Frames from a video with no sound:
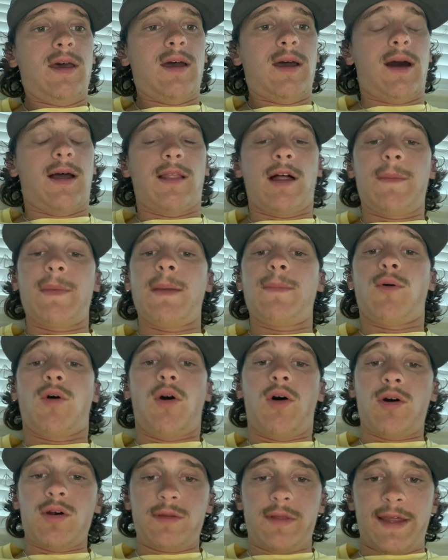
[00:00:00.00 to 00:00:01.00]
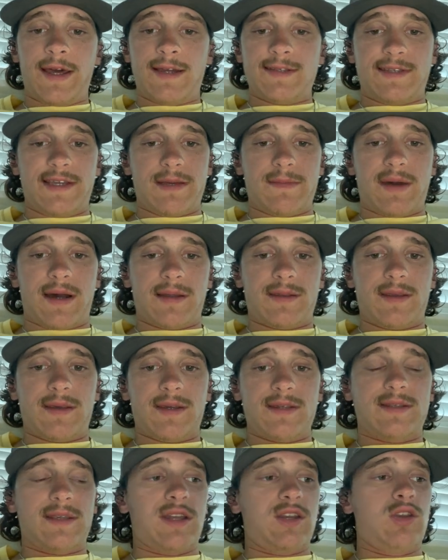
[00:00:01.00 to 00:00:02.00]
A lot of people are lazy about
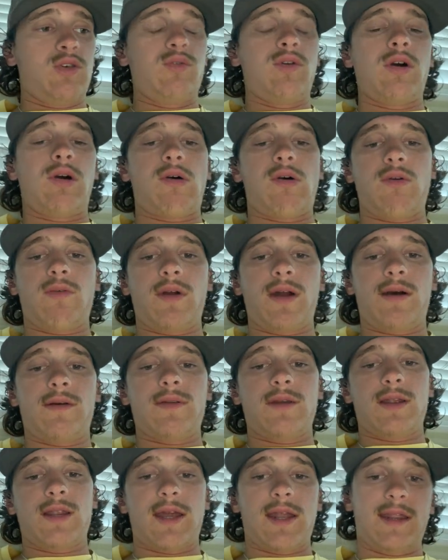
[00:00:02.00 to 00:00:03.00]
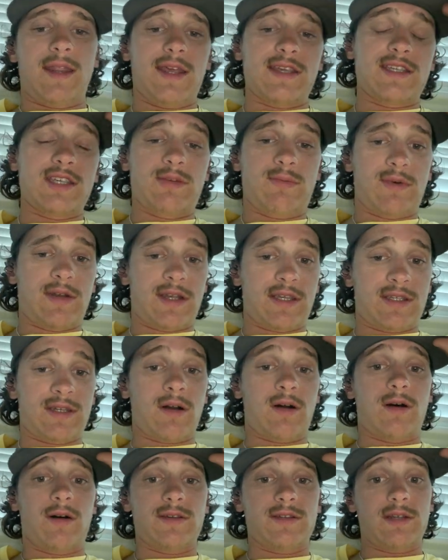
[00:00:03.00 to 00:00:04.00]
this. They do go around it, and this is what has
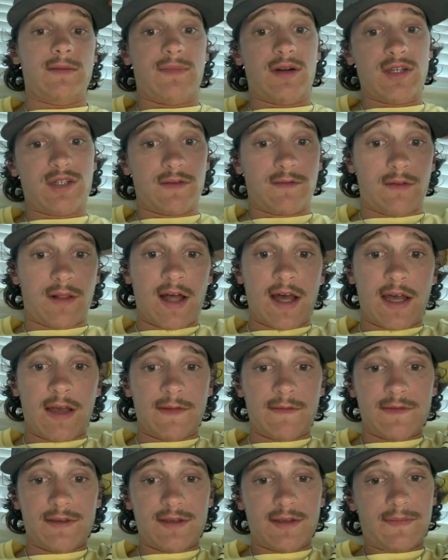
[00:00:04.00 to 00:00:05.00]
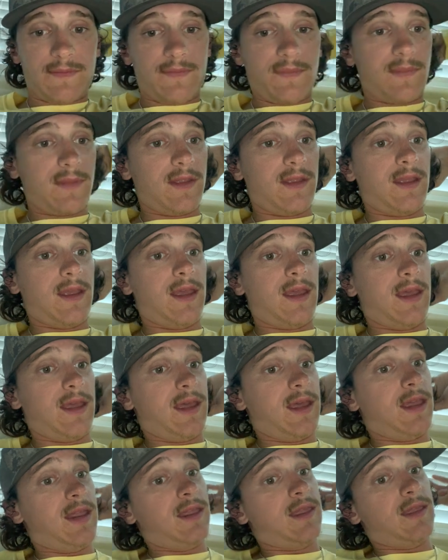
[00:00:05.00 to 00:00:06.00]
caused a bunch of lives
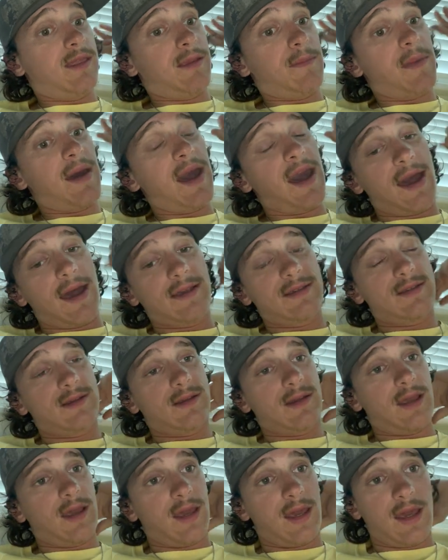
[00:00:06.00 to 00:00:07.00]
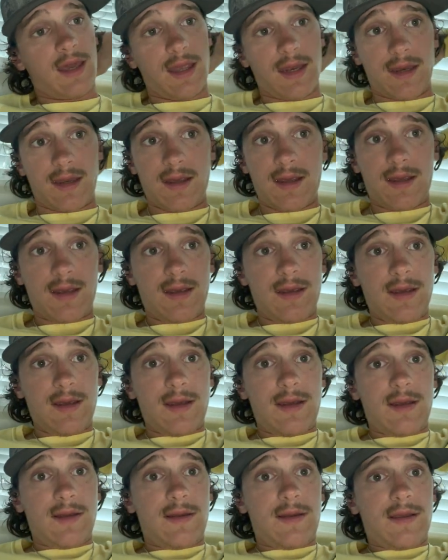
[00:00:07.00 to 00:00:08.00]
in the past. And
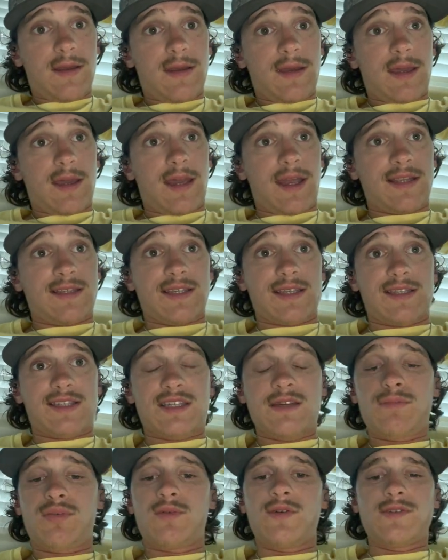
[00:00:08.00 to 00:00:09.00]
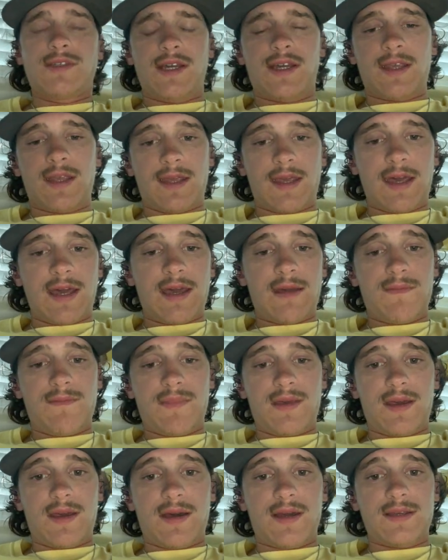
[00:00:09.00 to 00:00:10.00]
it's as simple as it can get
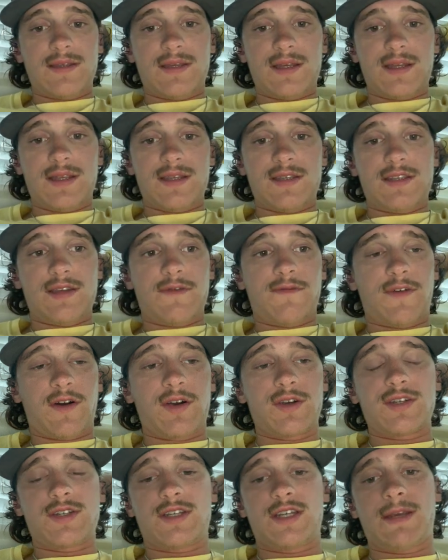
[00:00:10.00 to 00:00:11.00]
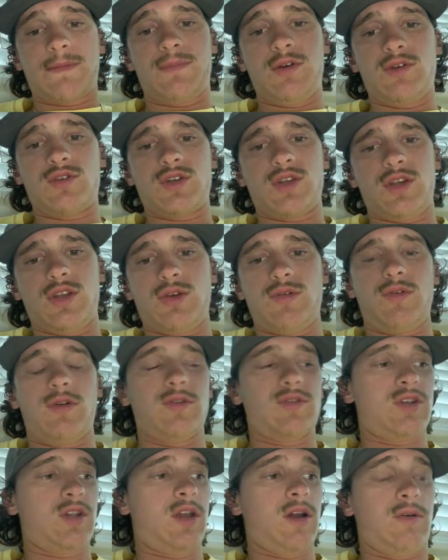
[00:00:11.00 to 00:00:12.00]
because it is the first step you should do. You
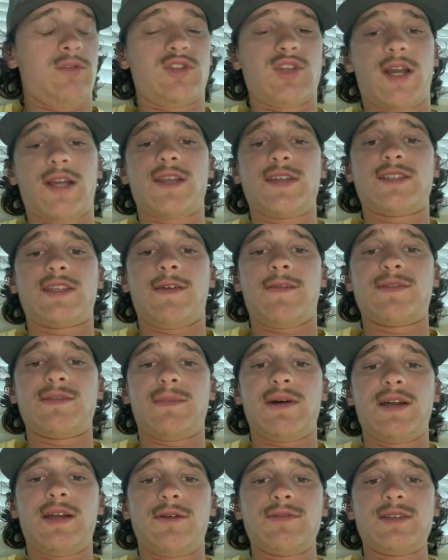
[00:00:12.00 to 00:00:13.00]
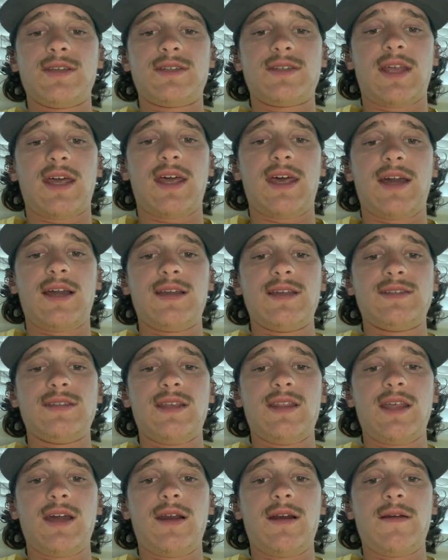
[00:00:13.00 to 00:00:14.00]
should go check to see if somebody else's tag is
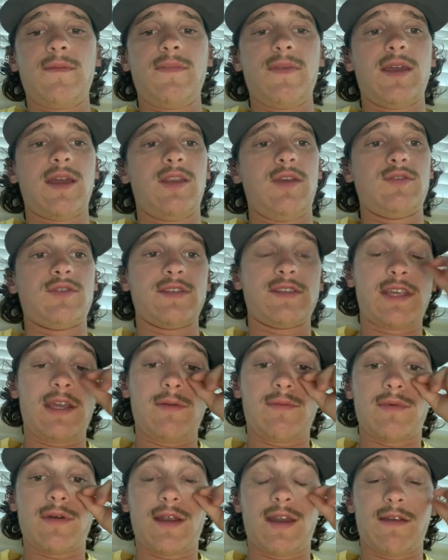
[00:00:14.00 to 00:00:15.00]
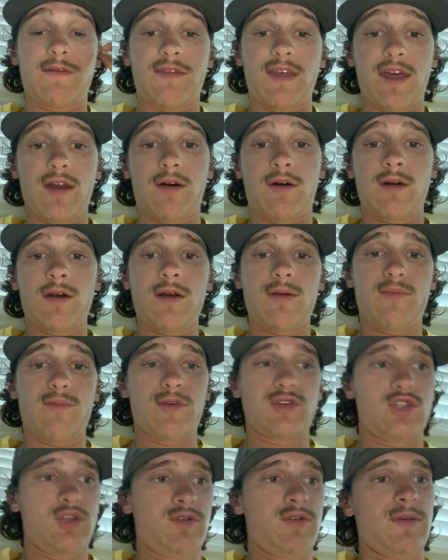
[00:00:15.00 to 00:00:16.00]
in there and you should see, and if they are,
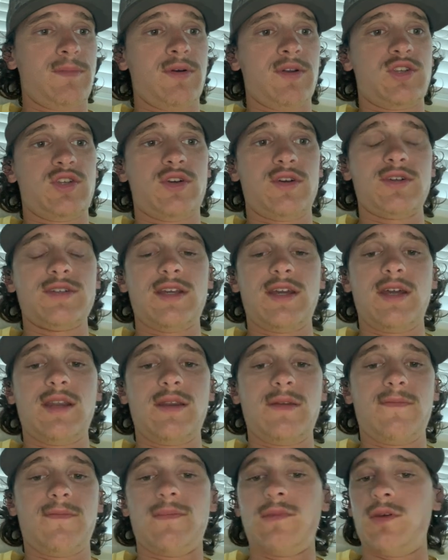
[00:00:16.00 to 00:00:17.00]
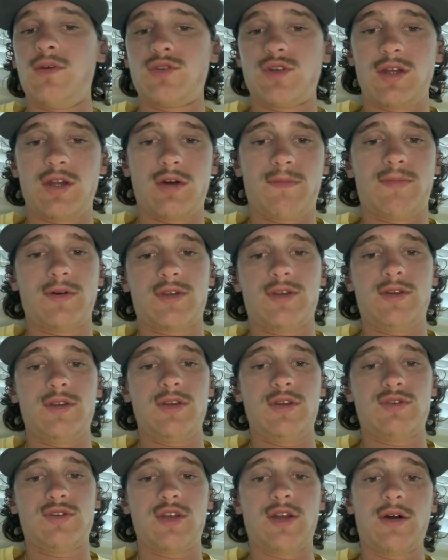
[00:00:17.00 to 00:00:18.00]
want you to put yours in, you should go put,
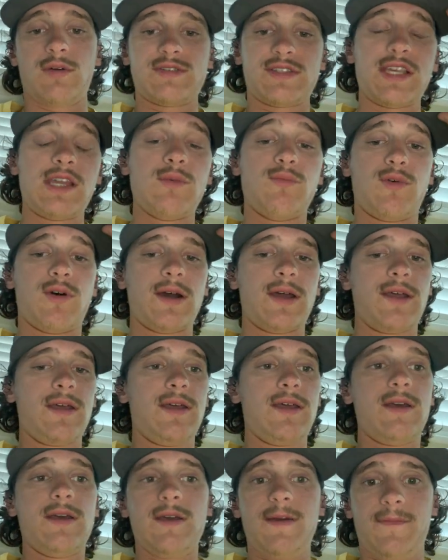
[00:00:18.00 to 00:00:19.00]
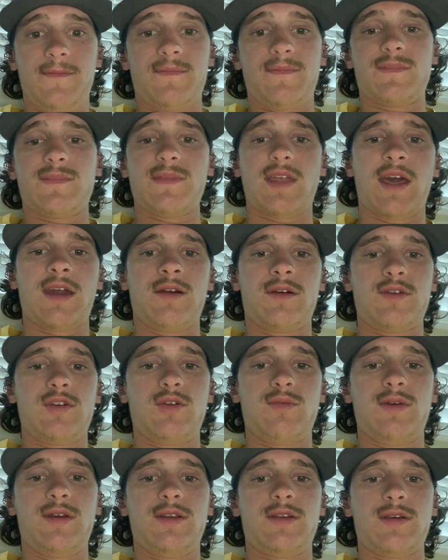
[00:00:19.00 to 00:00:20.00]
you should go see what they are
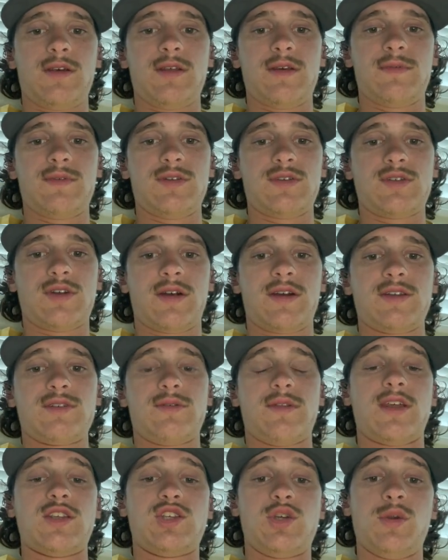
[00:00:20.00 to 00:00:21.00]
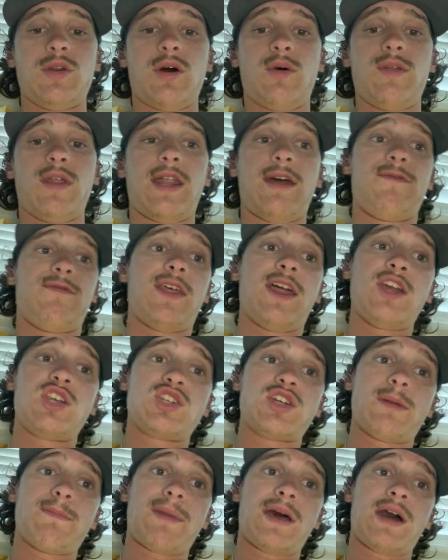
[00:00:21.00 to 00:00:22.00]
doing to the circuit so that you know that if they
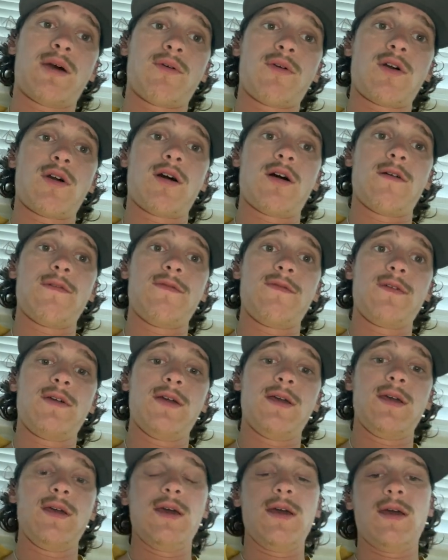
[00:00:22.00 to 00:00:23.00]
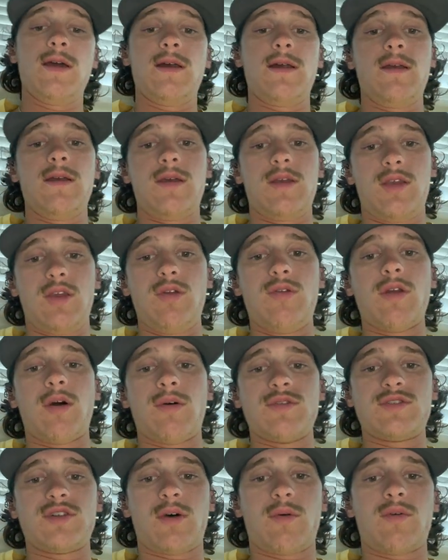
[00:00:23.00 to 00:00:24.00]
shut power off, you know
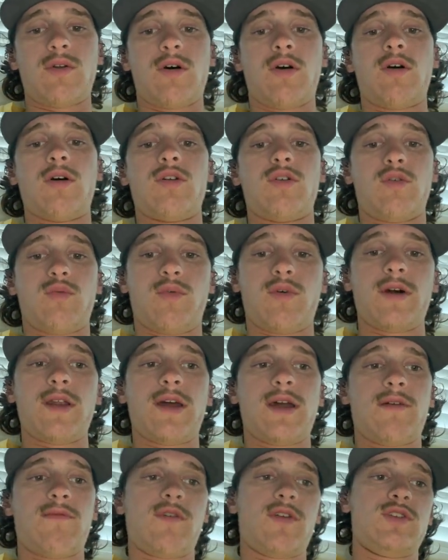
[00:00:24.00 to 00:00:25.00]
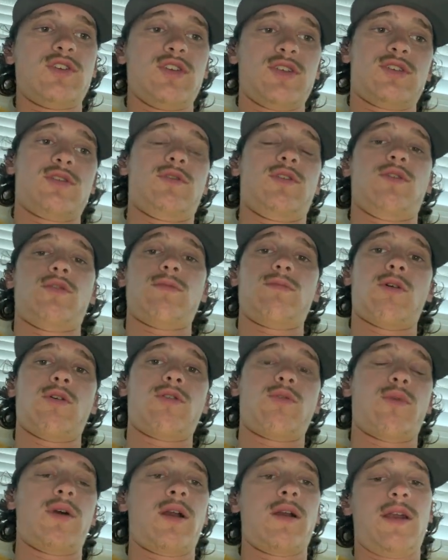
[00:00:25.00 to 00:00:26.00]
what's going on or whatever, just so you are both
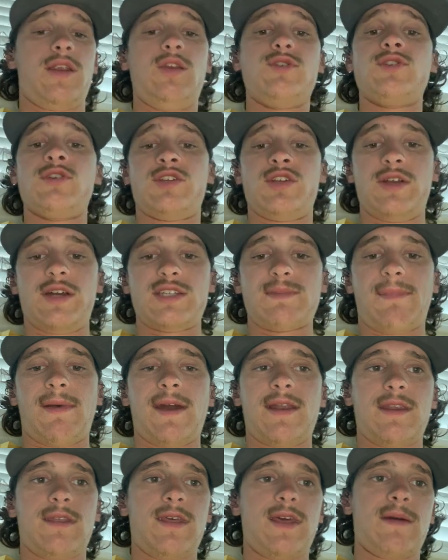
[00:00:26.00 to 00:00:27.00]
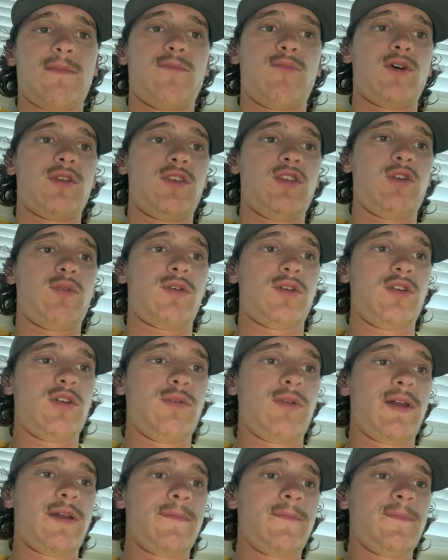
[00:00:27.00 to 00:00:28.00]
aware and you should explain to them what you are
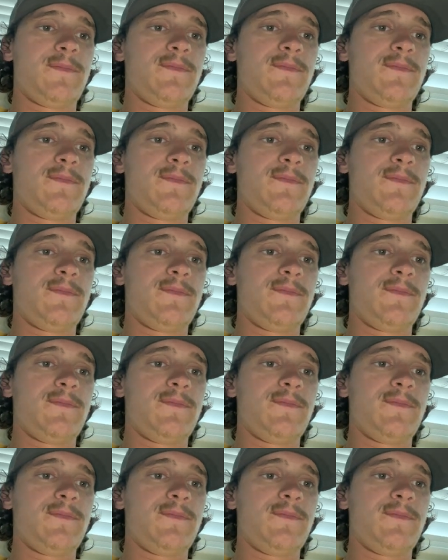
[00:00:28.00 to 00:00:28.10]
doing.